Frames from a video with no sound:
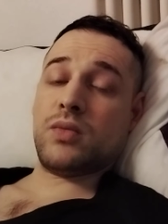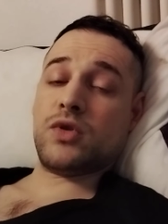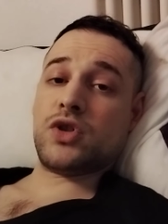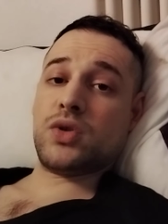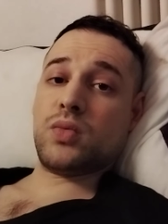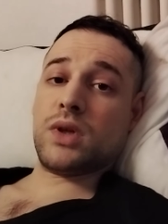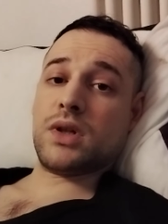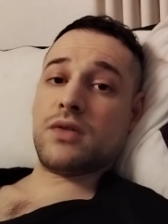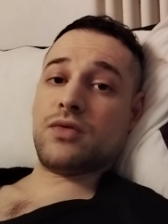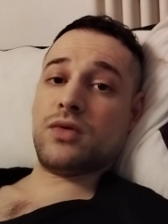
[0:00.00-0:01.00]
wish you a
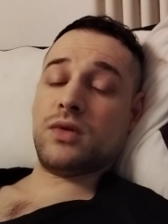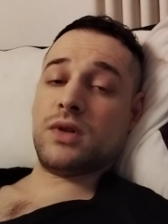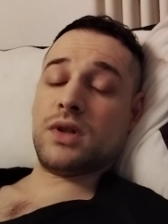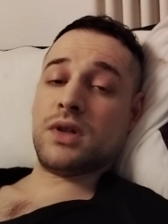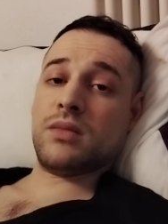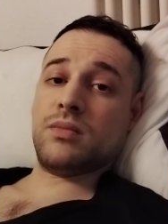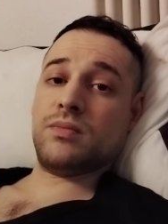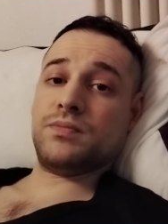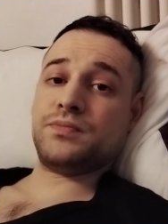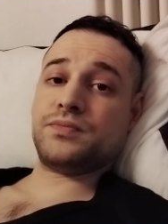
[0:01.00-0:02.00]
wonderful
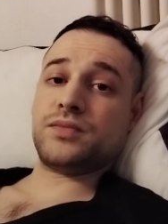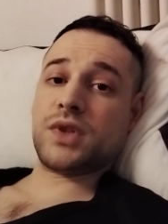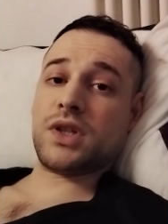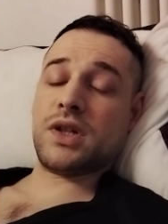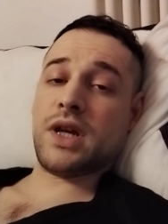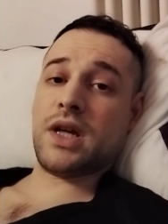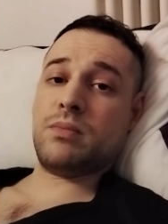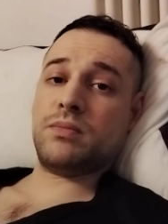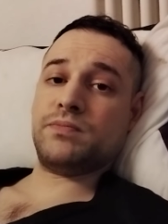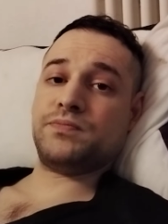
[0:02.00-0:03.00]

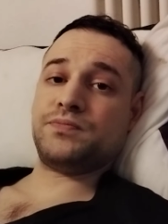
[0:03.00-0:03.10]
game,